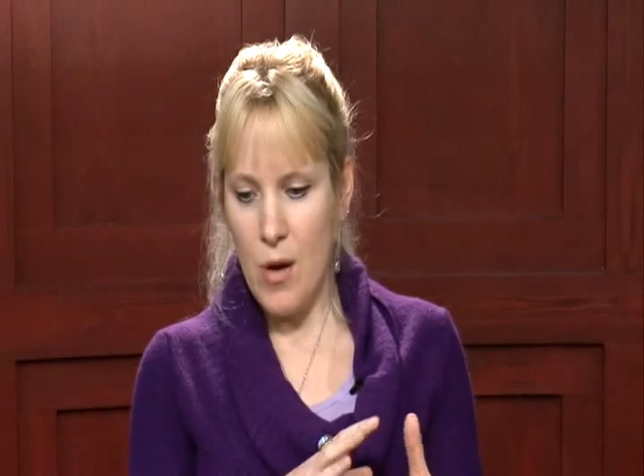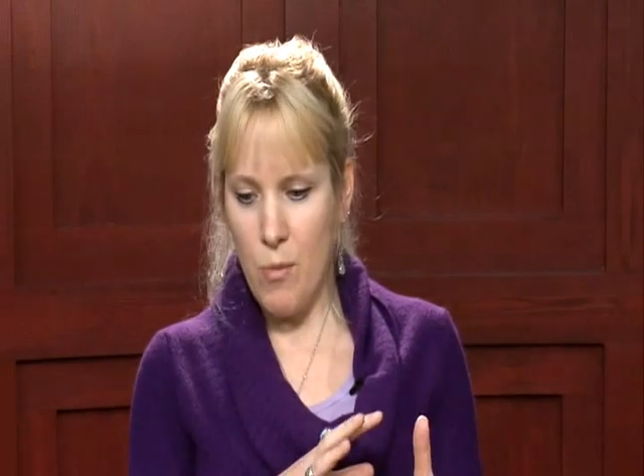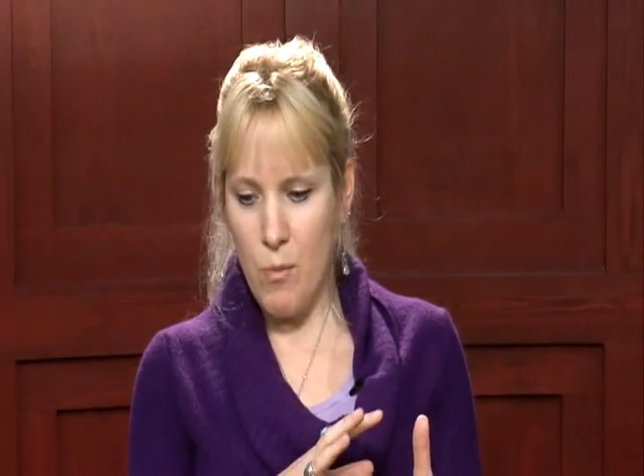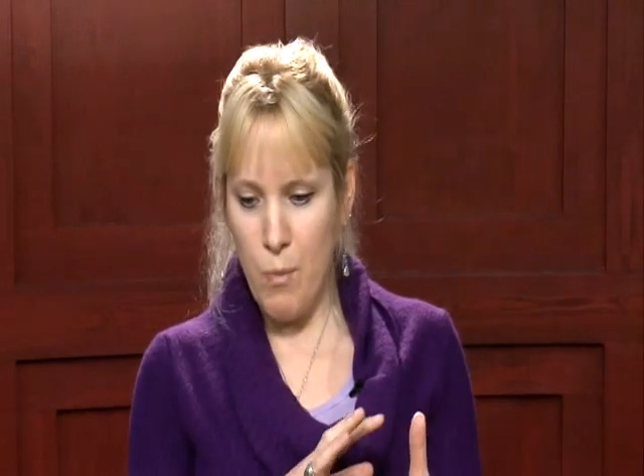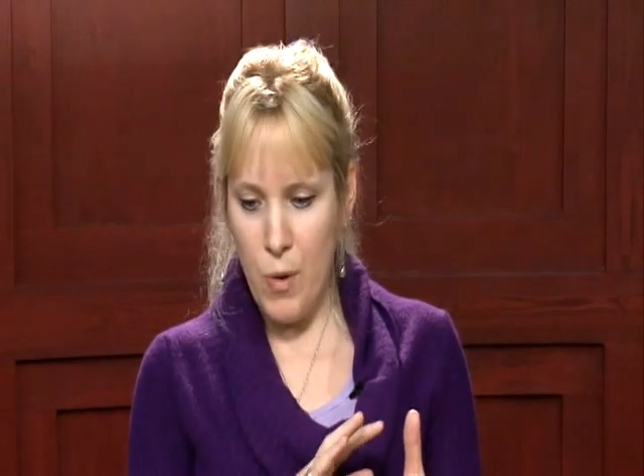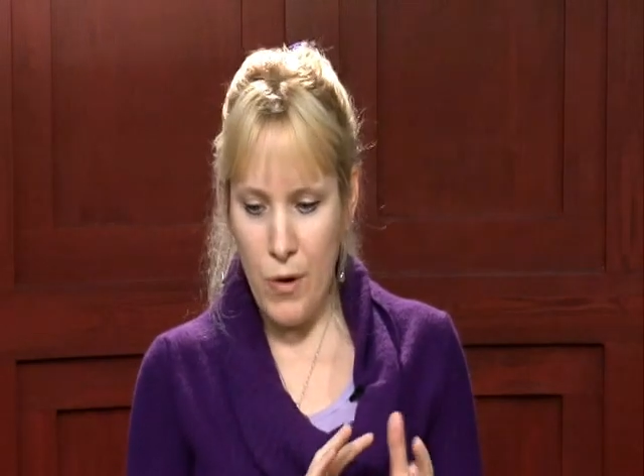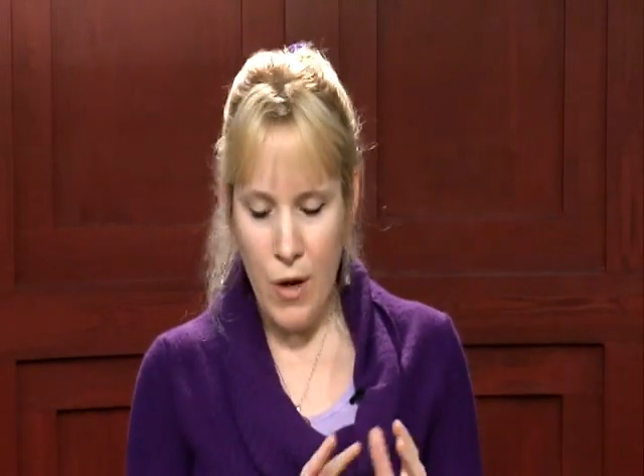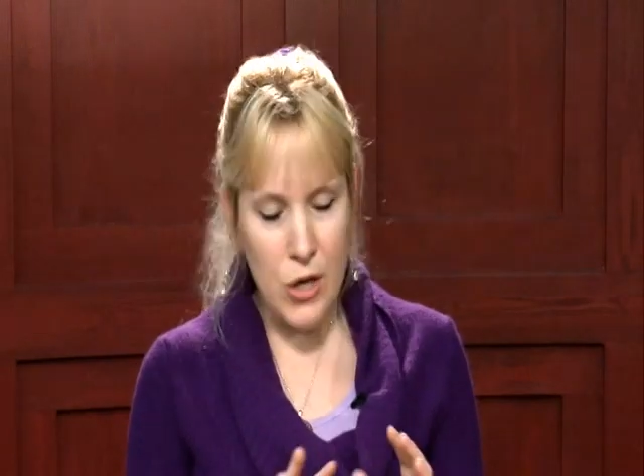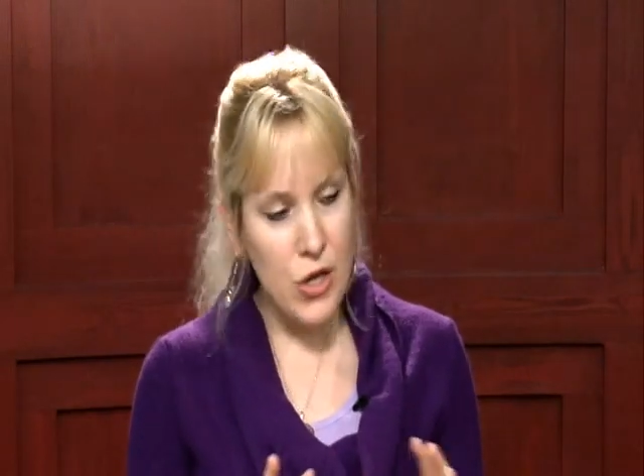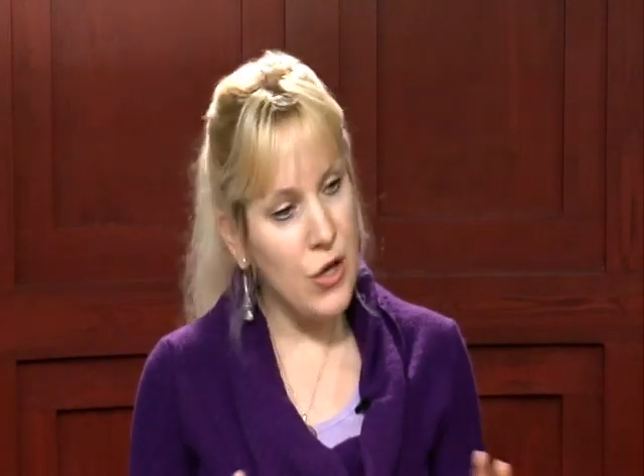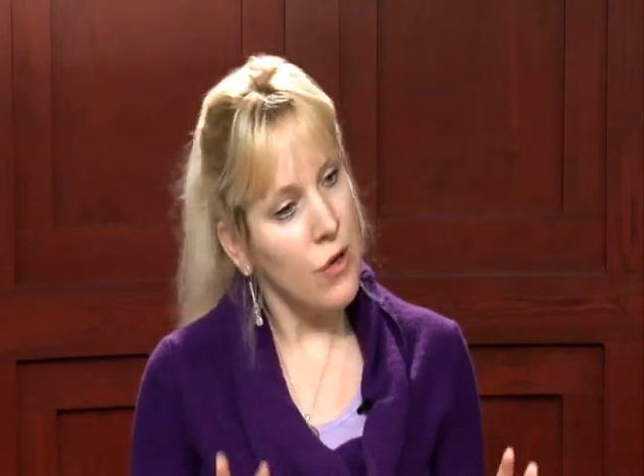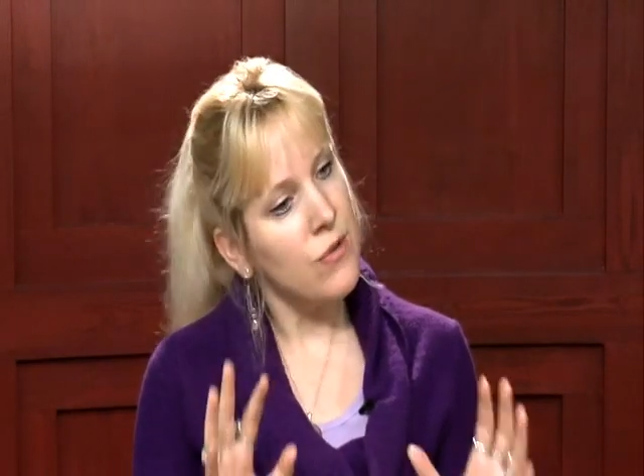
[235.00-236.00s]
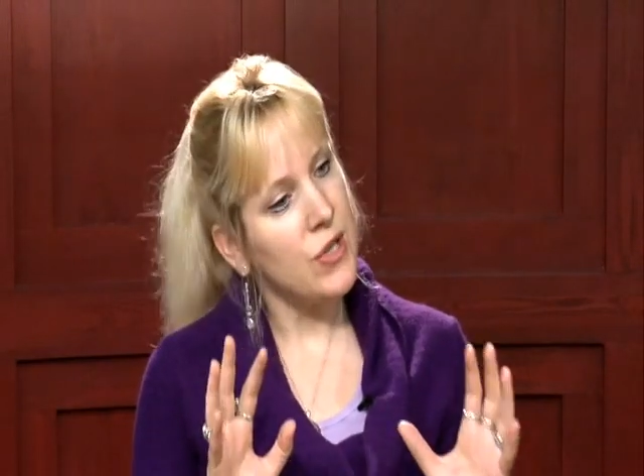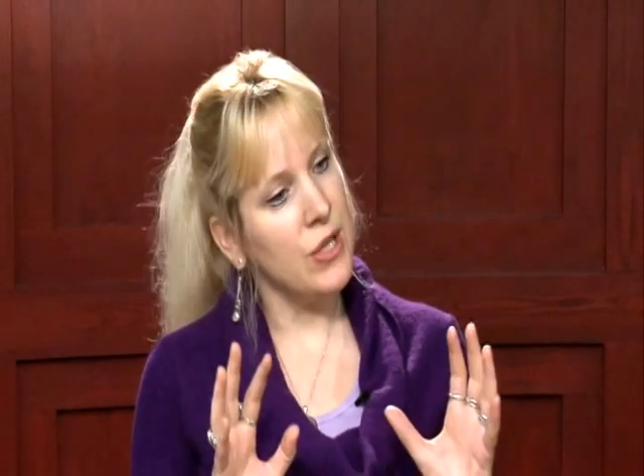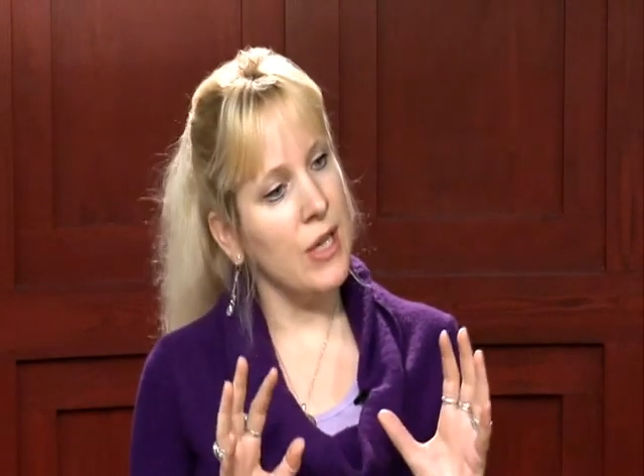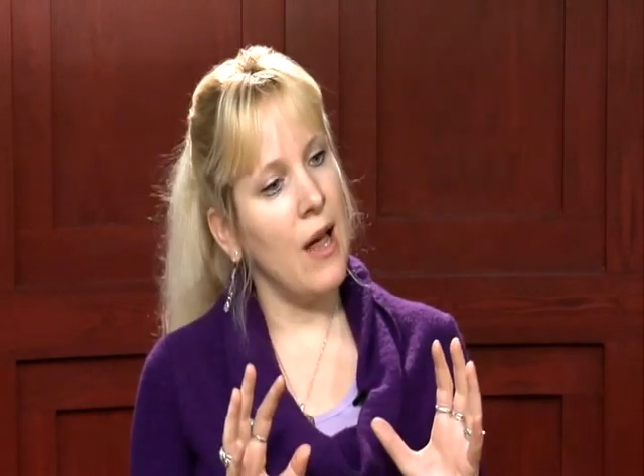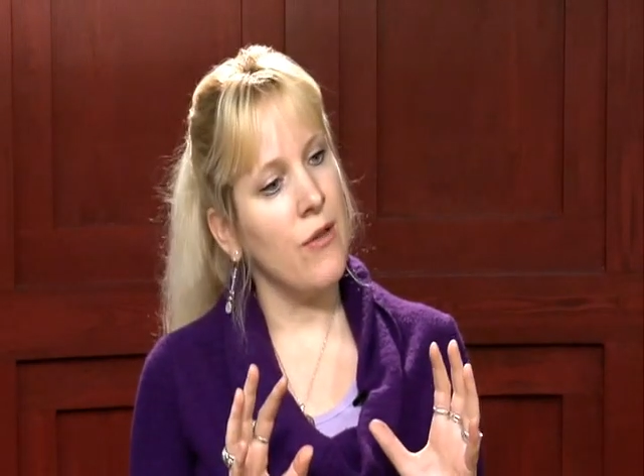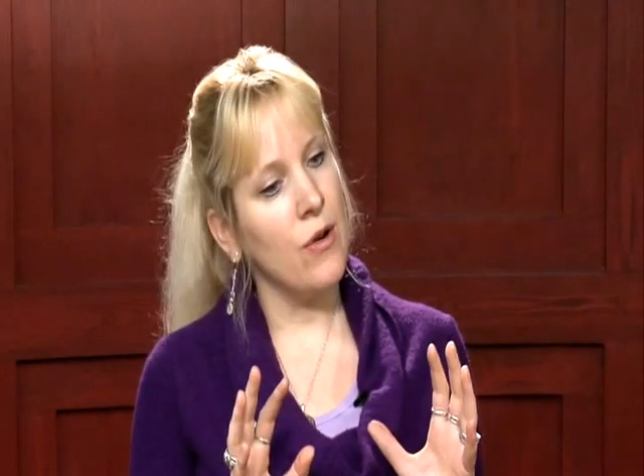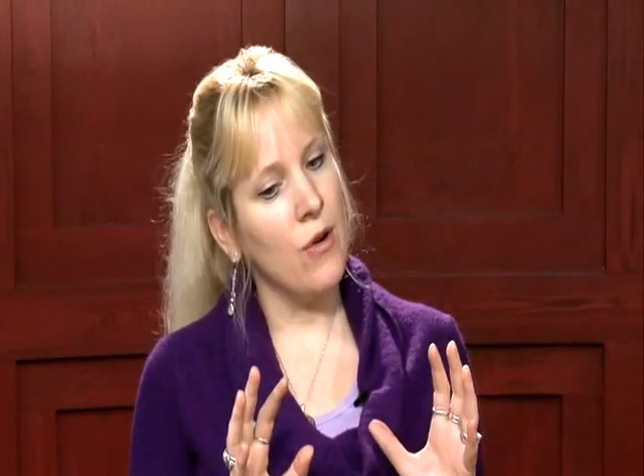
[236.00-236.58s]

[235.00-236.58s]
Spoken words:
put on shows together,